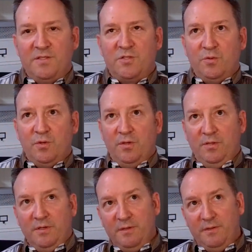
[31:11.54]
So
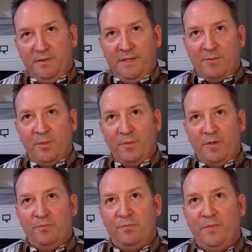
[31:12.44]
that
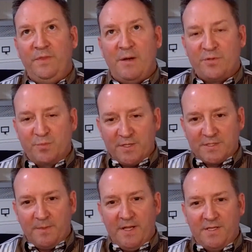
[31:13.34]
was
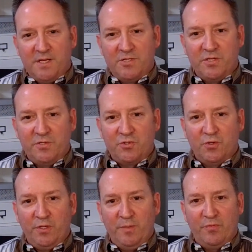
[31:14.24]
brought to my attention
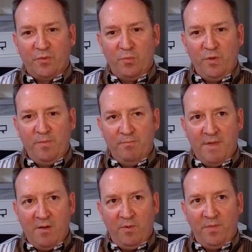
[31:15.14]
shortly before we
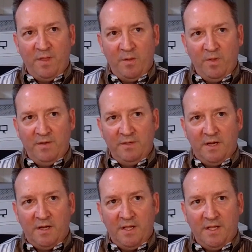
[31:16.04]
met with them in
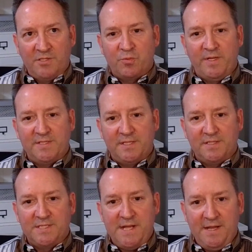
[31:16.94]

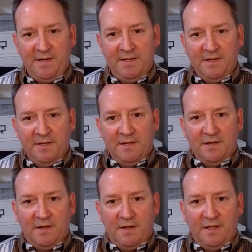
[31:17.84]
2016.
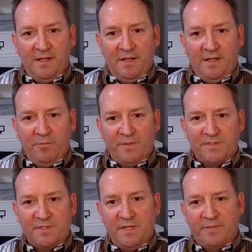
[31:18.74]
It
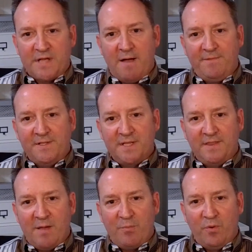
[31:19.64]
was obvious
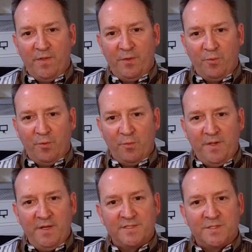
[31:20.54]
at that point that we were
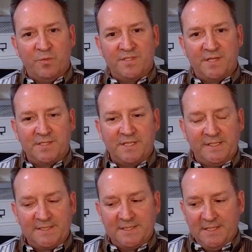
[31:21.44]
meeting some
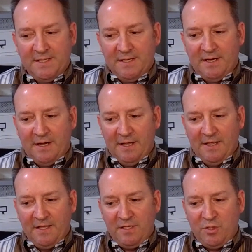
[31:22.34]
resistance.
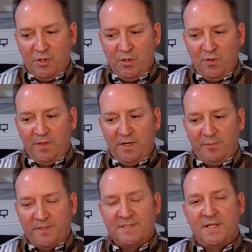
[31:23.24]
You knew that
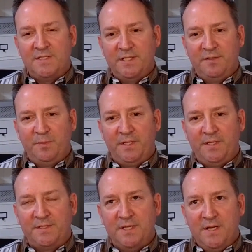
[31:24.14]
it was sensitive
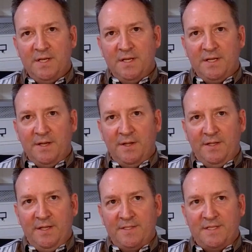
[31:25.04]
because
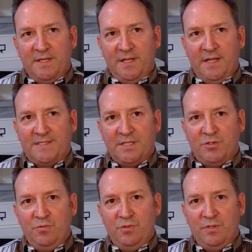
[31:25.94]
it's
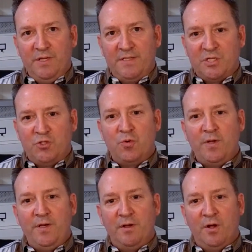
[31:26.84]
a
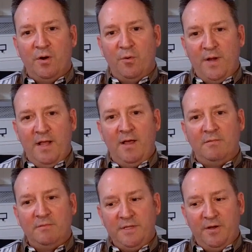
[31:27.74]
joint
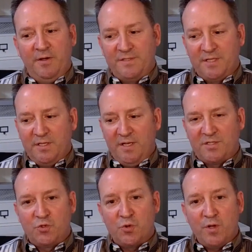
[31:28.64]
arena. It's
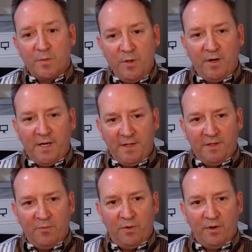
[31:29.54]
a joint community
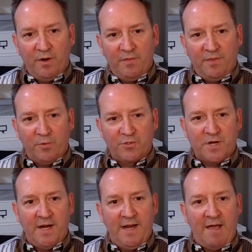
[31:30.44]
that we're
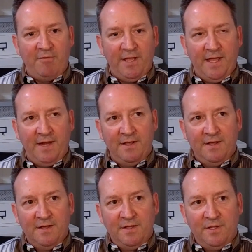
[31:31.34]
trying to navigate.
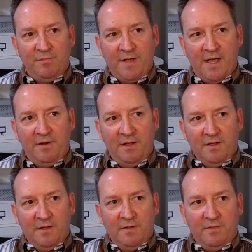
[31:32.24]
You've got
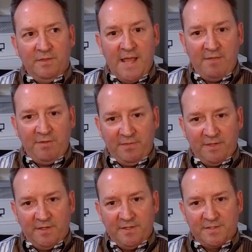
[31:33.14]
Navy
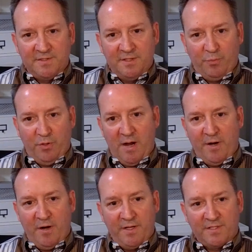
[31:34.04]
that is the
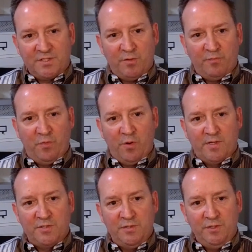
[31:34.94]
primary assault
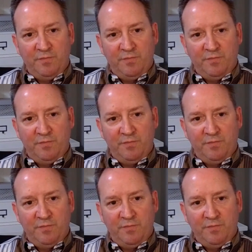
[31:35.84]
force.